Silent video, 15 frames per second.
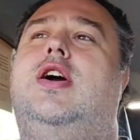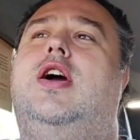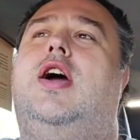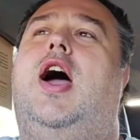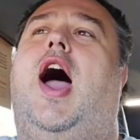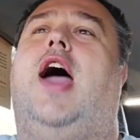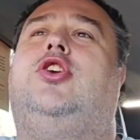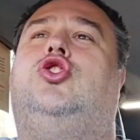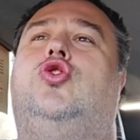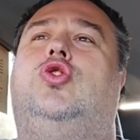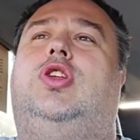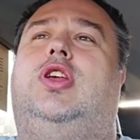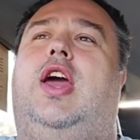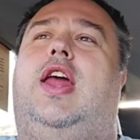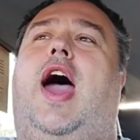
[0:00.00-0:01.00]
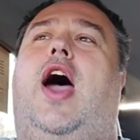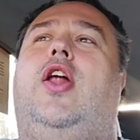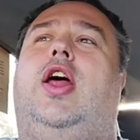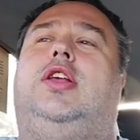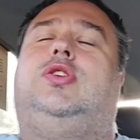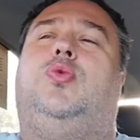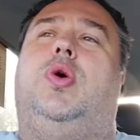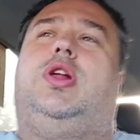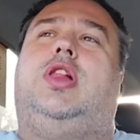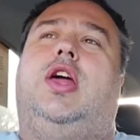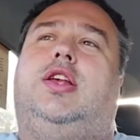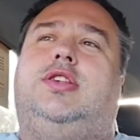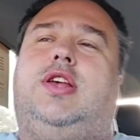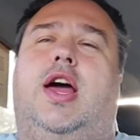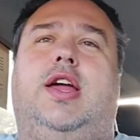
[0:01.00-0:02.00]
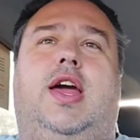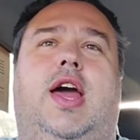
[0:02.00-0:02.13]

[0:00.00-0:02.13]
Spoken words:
I should get out as quickly as I got